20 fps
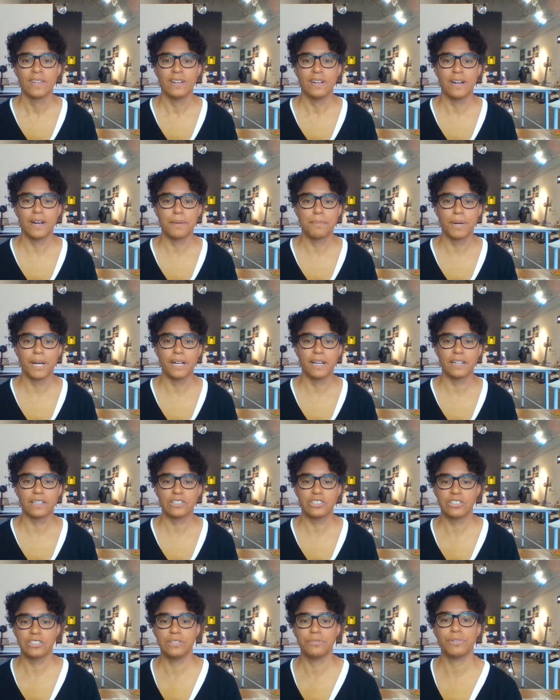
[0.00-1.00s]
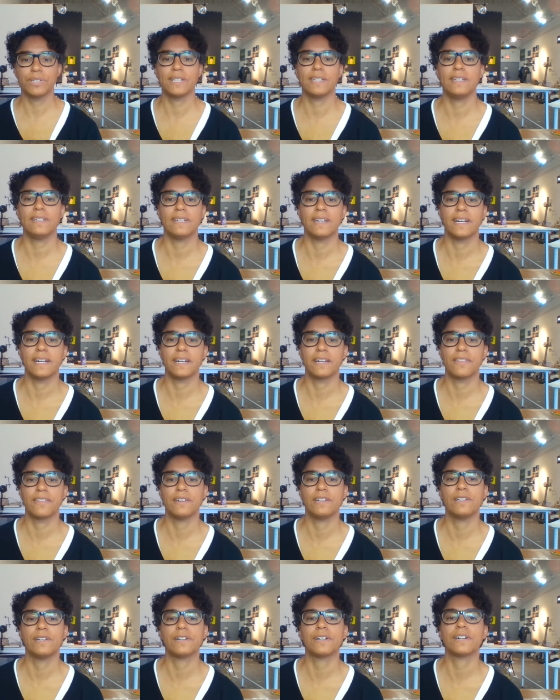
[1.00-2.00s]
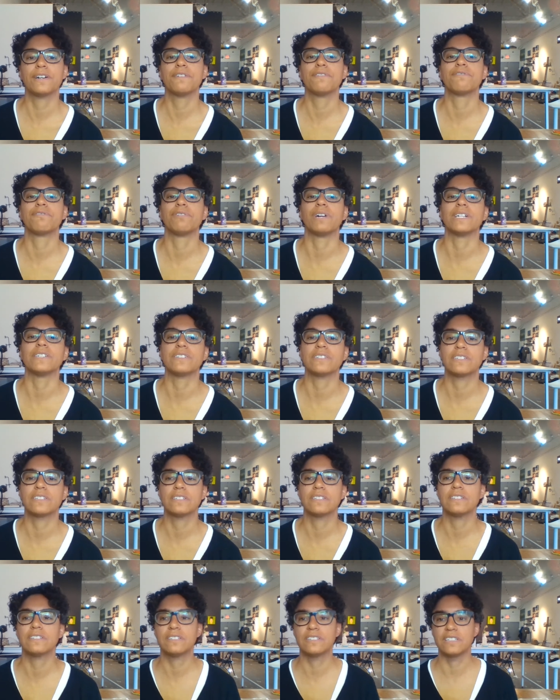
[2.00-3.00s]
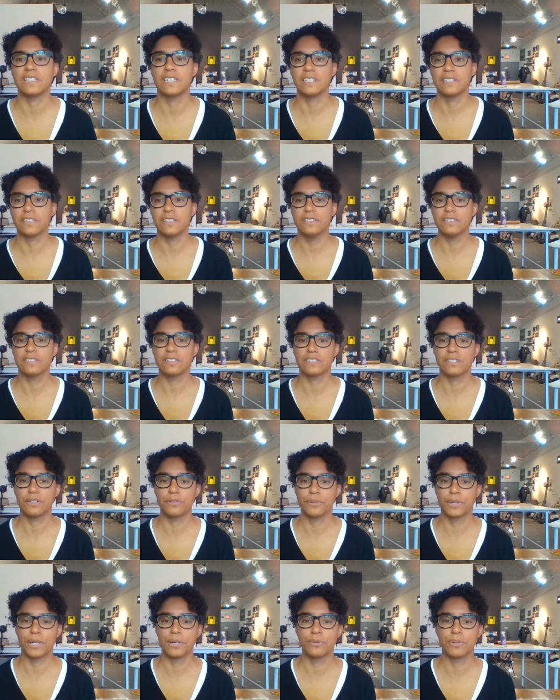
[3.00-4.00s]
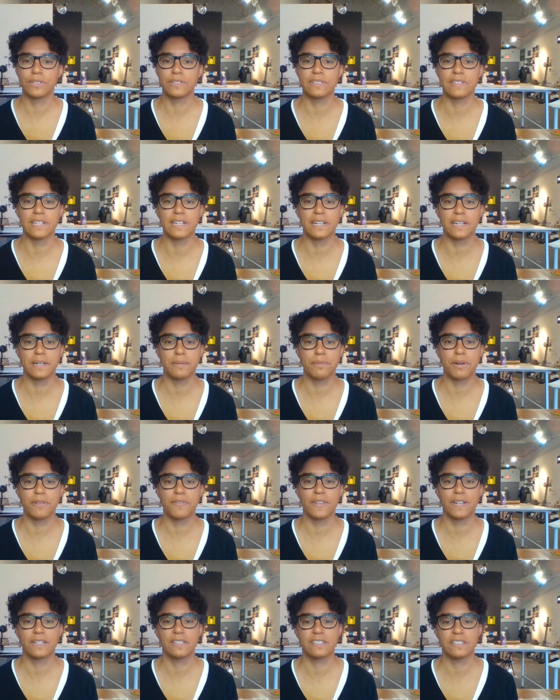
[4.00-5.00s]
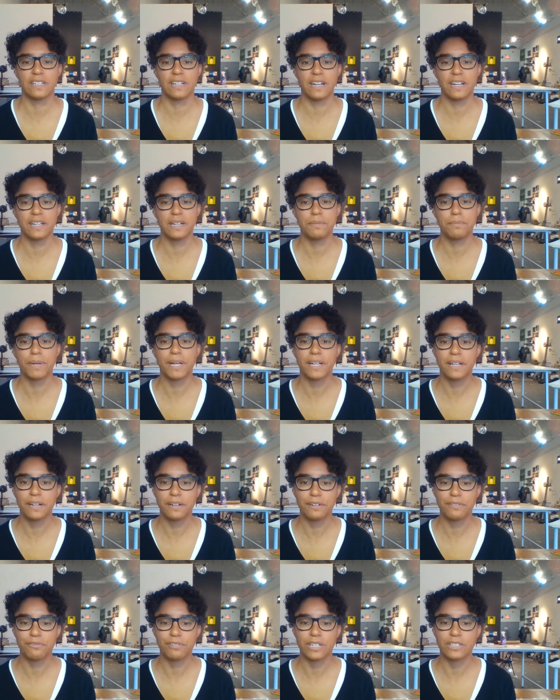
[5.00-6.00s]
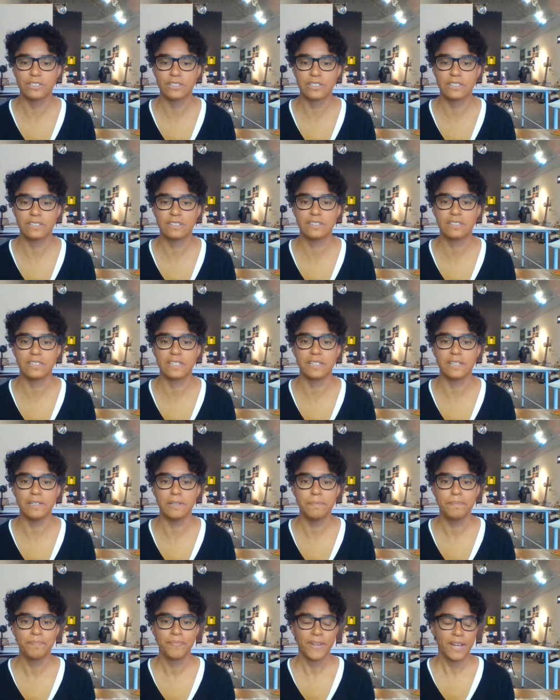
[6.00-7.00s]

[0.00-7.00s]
I actually really like the look of rusted steel. So I was thinking about things that I could make out of rusted steel.